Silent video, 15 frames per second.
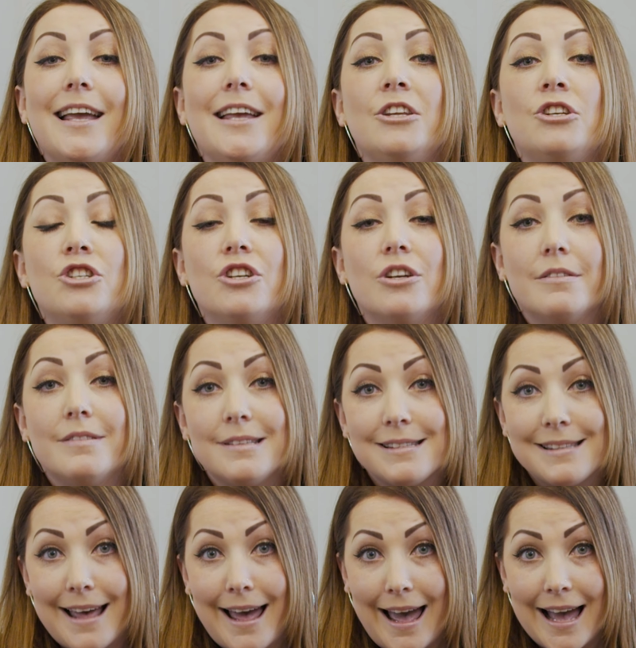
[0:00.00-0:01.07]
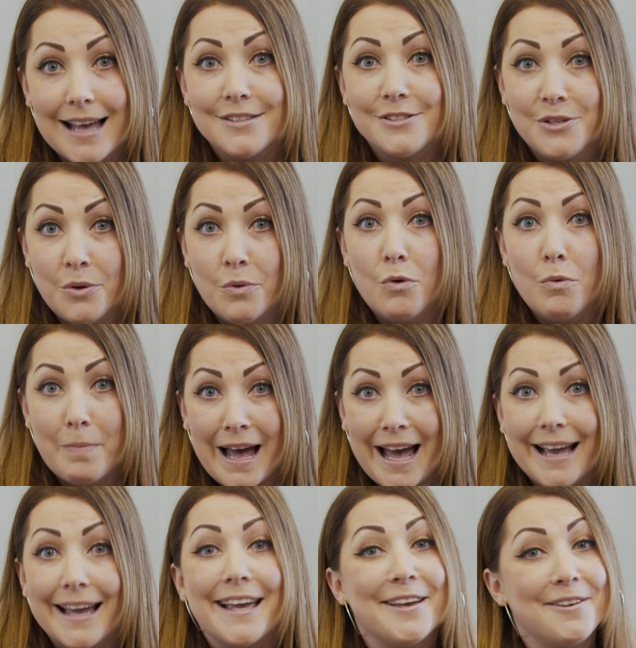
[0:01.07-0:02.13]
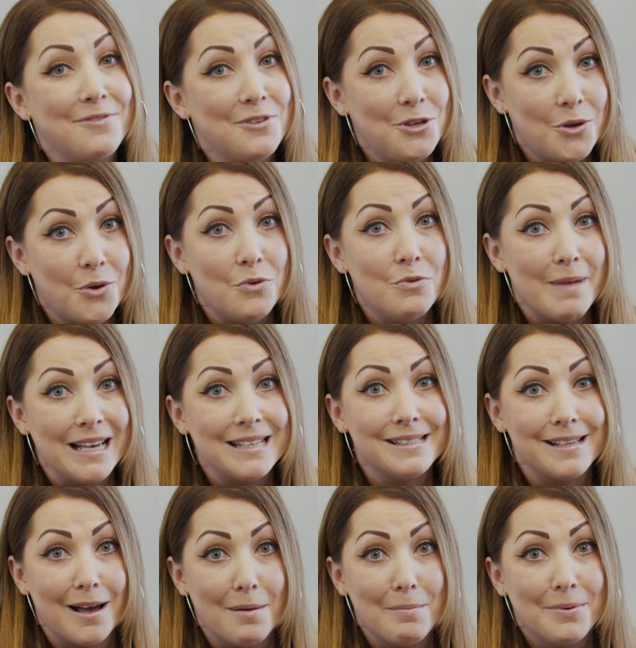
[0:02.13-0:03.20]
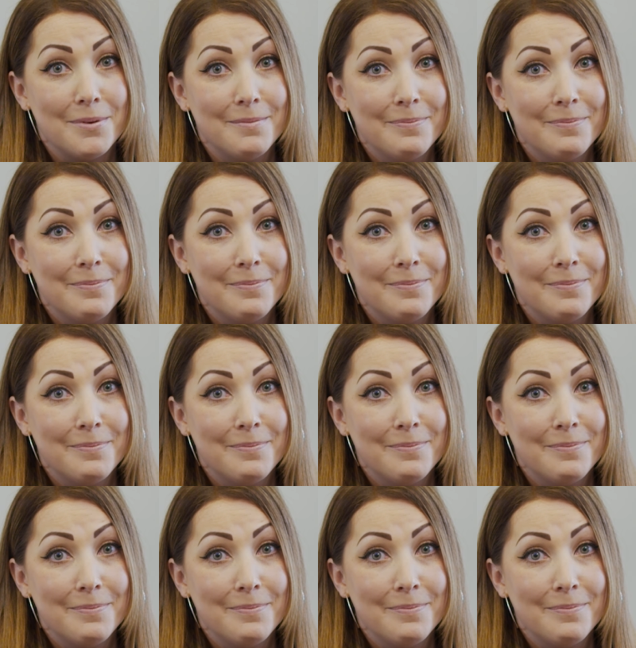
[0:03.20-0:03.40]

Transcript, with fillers: insurance that has your back if you mess up.